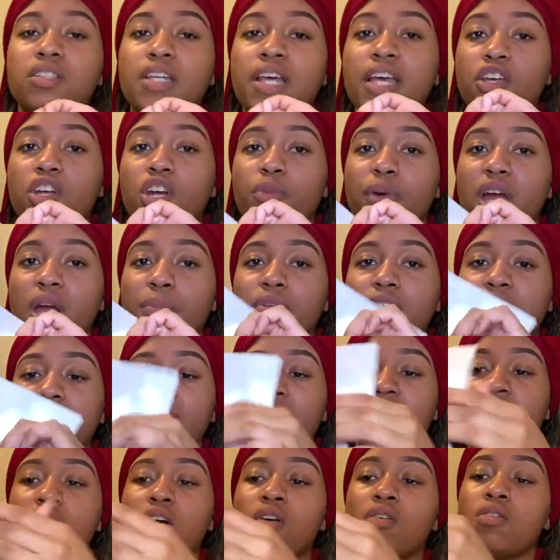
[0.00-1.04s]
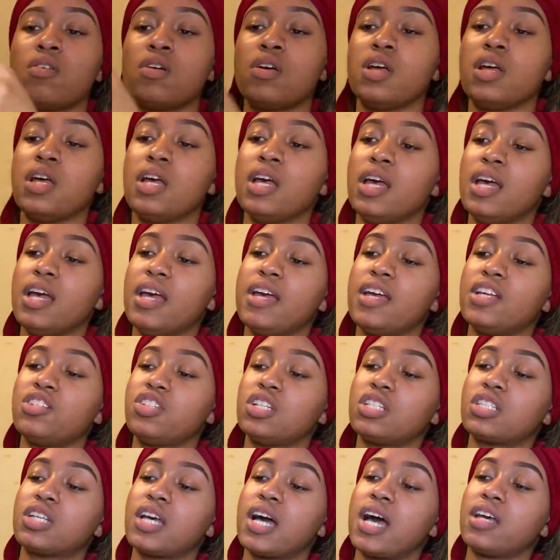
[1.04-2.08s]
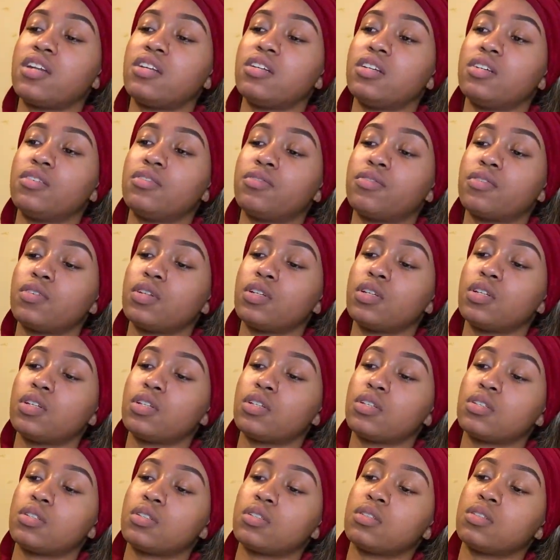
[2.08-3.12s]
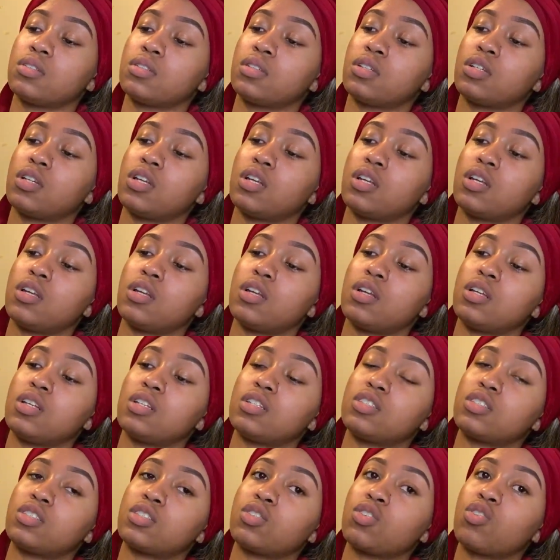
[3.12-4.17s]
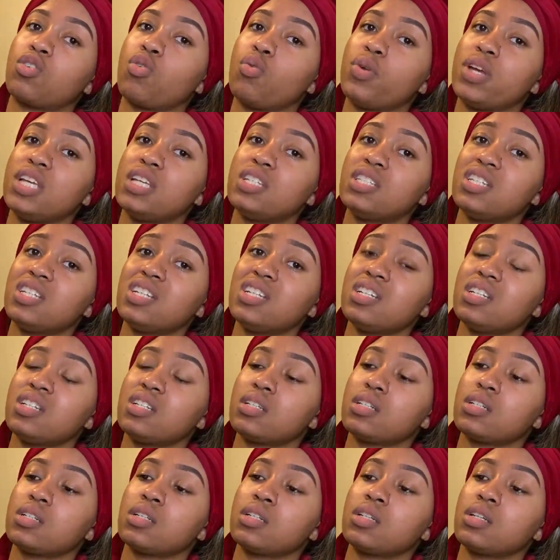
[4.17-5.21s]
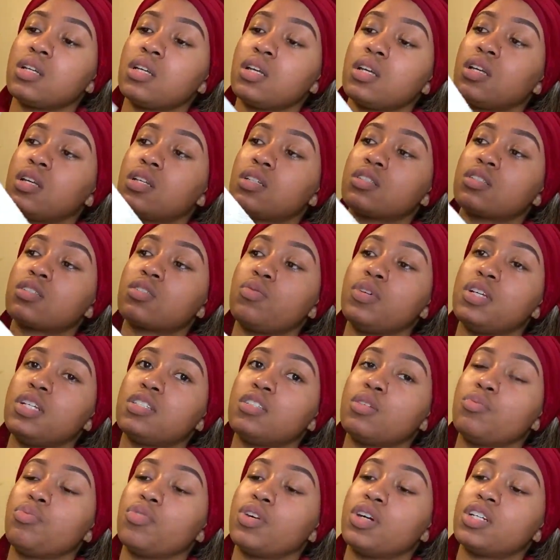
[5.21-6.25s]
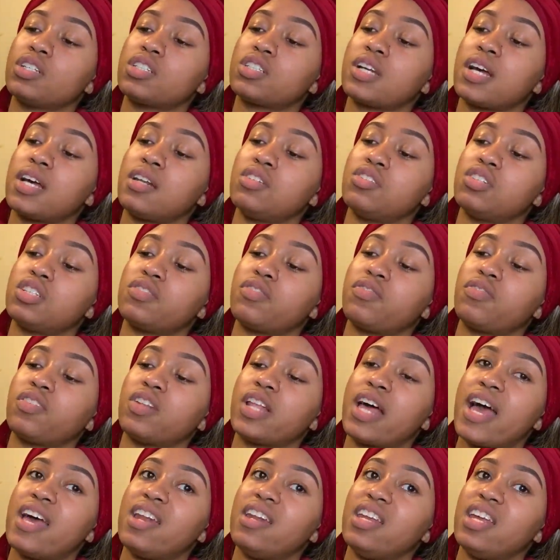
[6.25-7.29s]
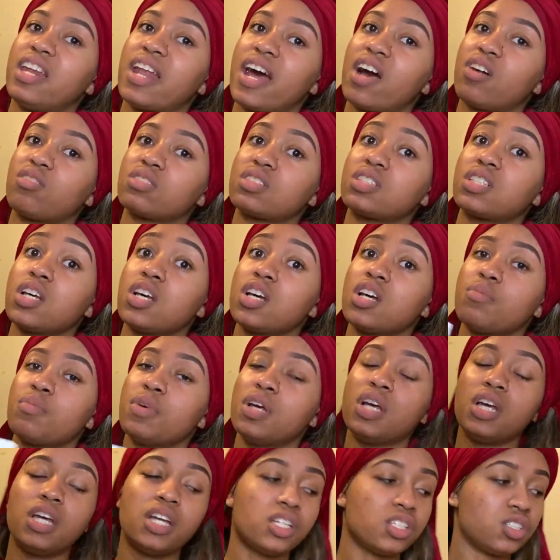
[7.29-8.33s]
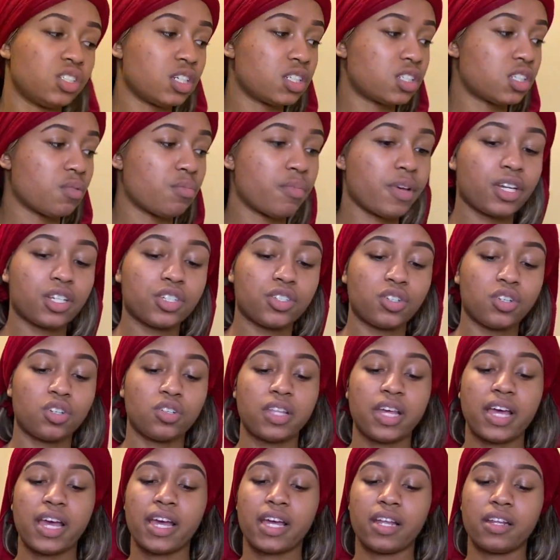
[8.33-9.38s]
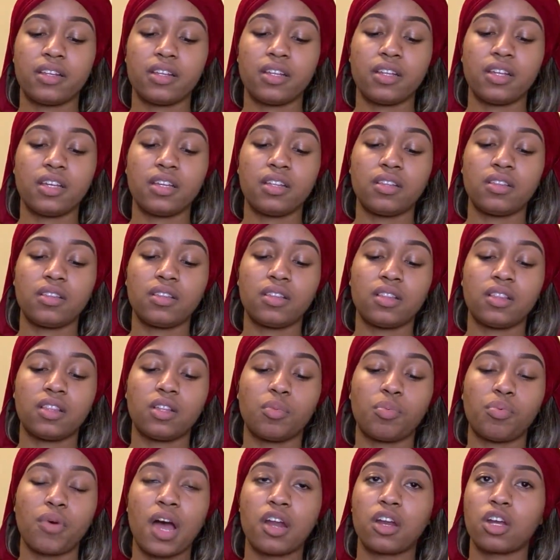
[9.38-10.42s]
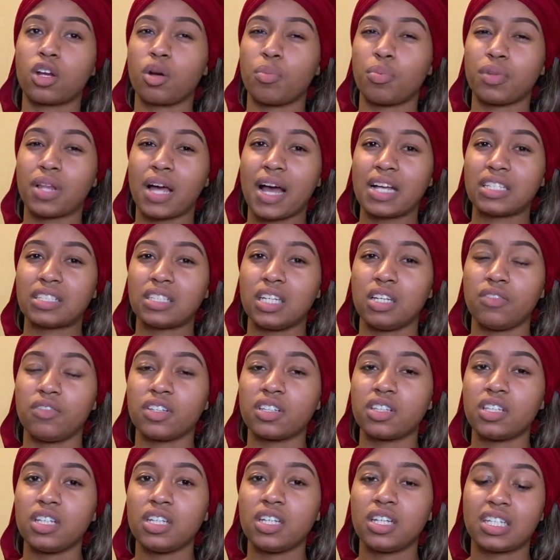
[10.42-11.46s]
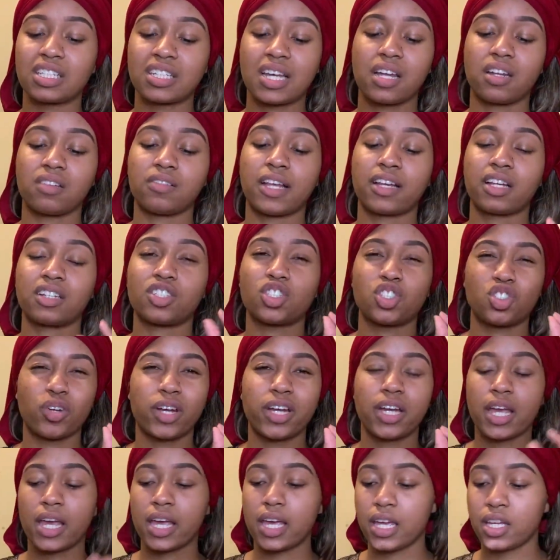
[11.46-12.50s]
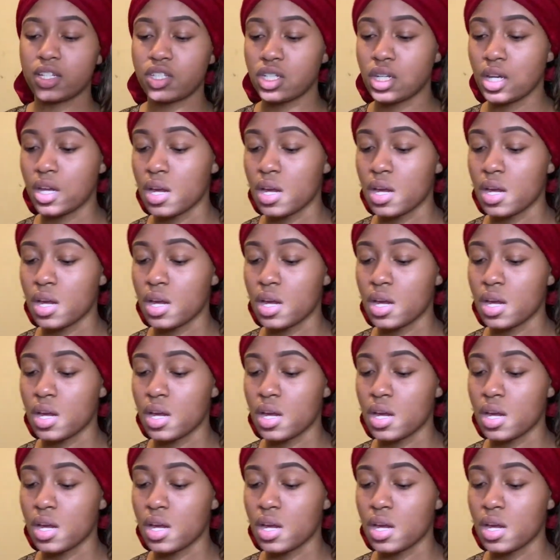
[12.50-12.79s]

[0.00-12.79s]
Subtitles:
your paper towel and just kind of squeeze the brush, kind of just flatten it out some, just to make sure that the product applies evenly and it's kind of like a straight edge